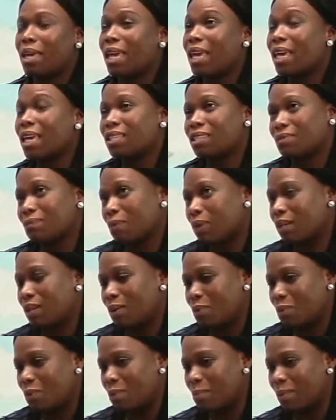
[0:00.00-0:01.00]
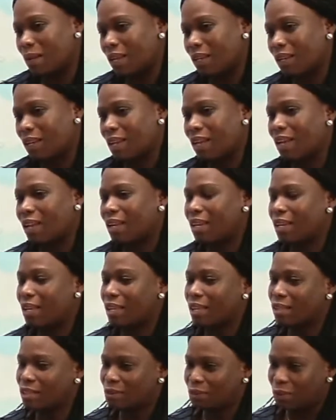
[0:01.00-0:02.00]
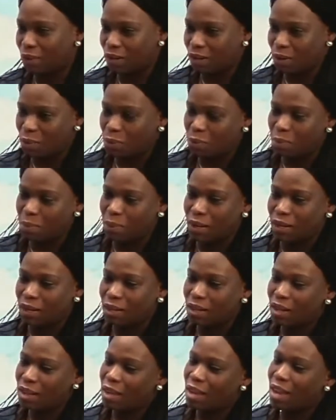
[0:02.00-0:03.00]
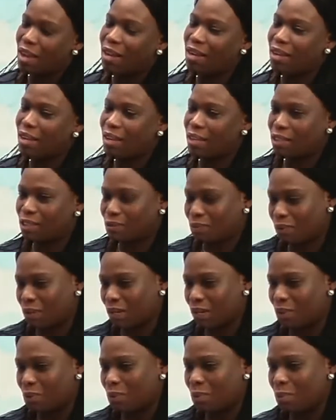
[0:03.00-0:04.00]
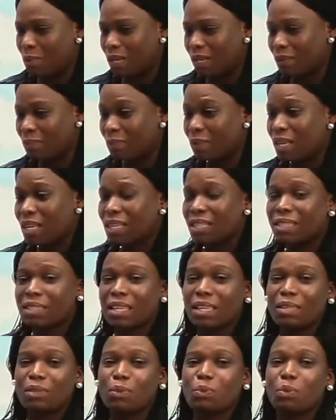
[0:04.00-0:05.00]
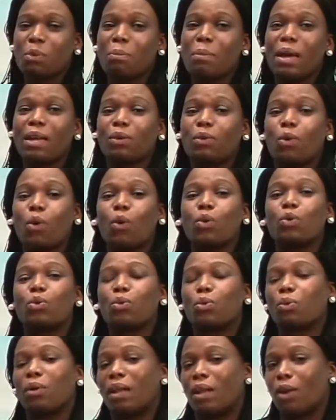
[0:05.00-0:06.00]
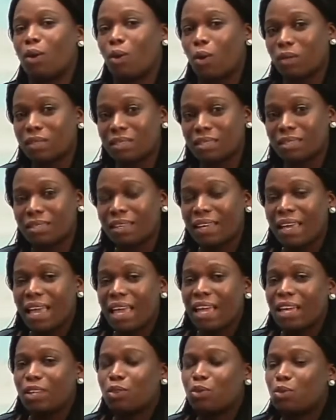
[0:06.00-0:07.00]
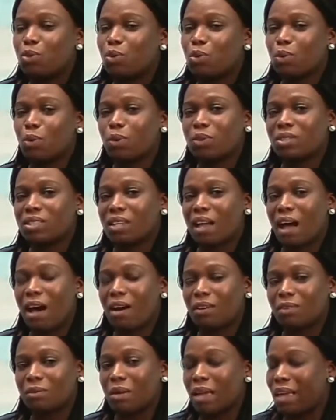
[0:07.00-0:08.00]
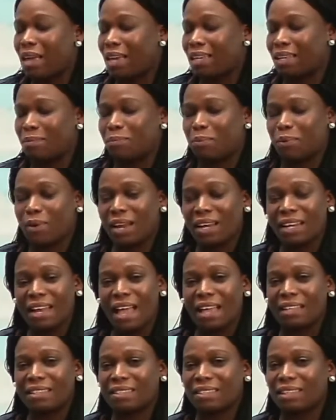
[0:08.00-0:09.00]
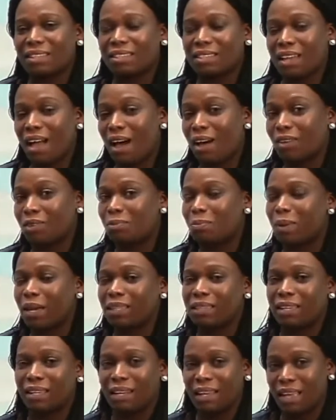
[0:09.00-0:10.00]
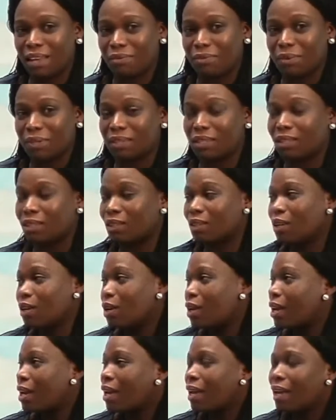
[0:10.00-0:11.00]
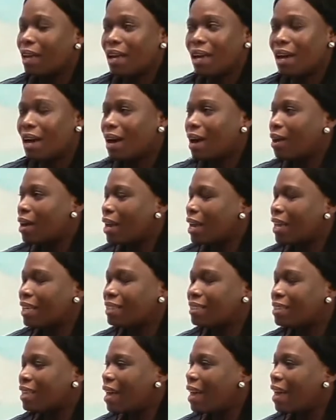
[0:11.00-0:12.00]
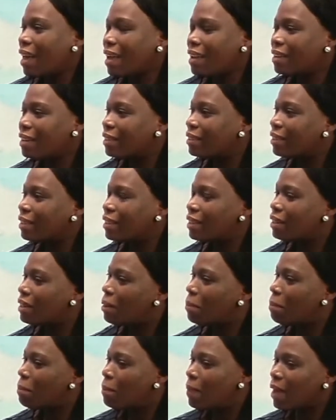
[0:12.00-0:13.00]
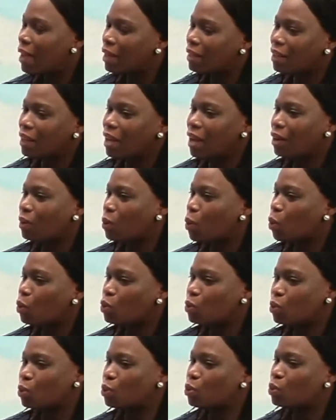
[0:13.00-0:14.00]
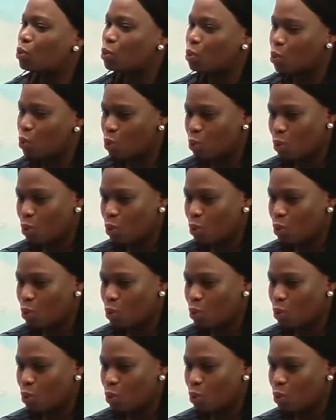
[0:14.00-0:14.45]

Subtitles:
is for the women, and is for the women, and is for the women. Since women go through a lot, through pregnancy, childbirth and everything, is there anything the men can also do